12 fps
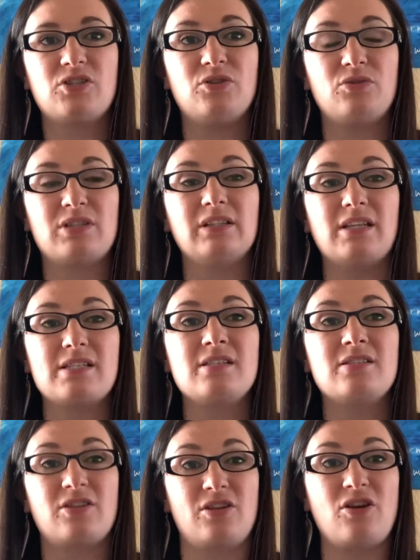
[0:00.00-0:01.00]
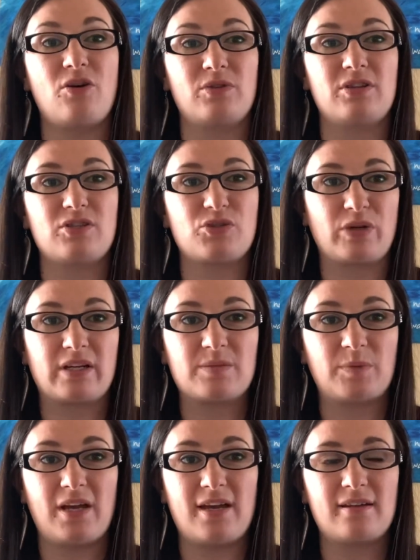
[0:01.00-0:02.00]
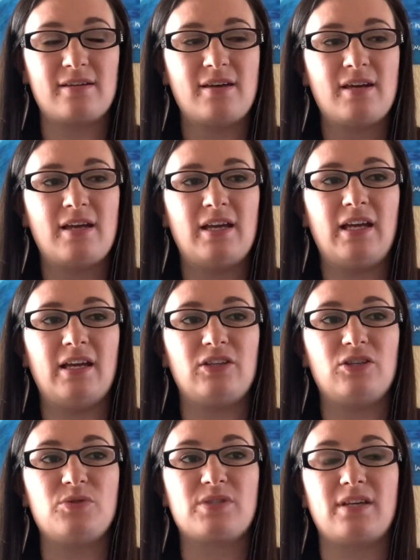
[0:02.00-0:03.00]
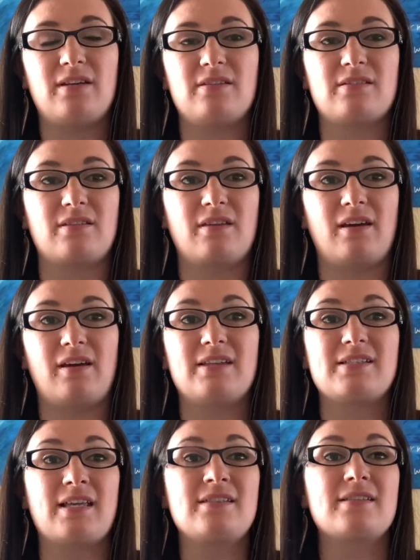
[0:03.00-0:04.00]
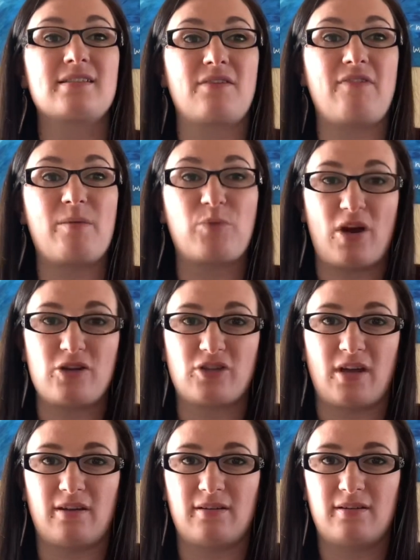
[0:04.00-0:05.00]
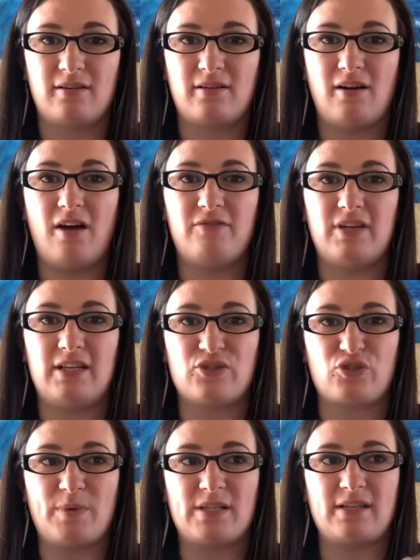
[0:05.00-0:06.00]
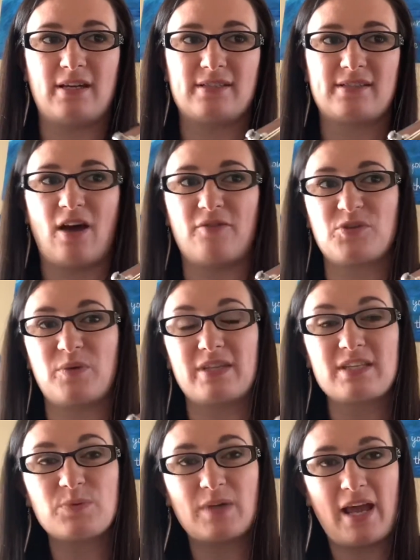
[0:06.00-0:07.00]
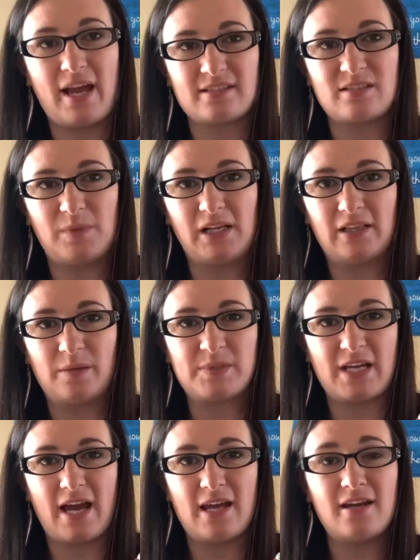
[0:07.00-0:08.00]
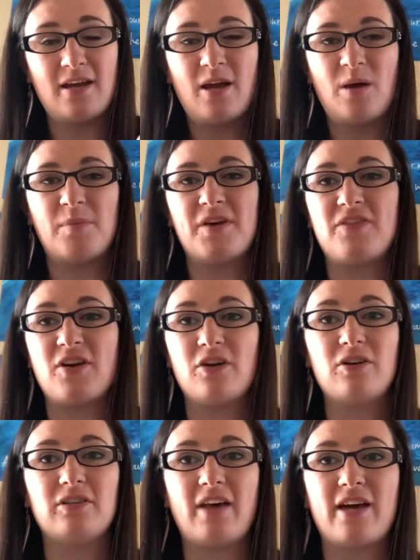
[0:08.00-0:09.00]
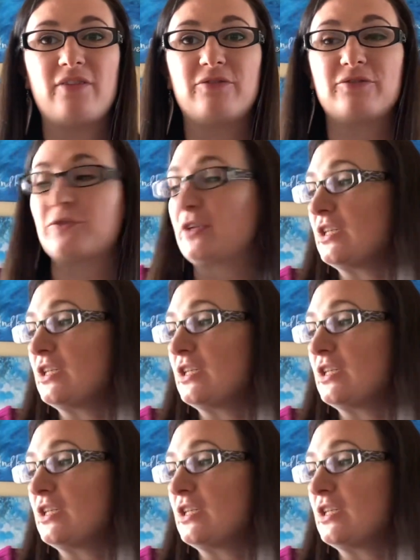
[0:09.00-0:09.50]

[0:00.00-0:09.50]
listen to the note that the string is playing. It senses the vibration of the instrument itself. So this one has to be clipped on, but there are a lot of free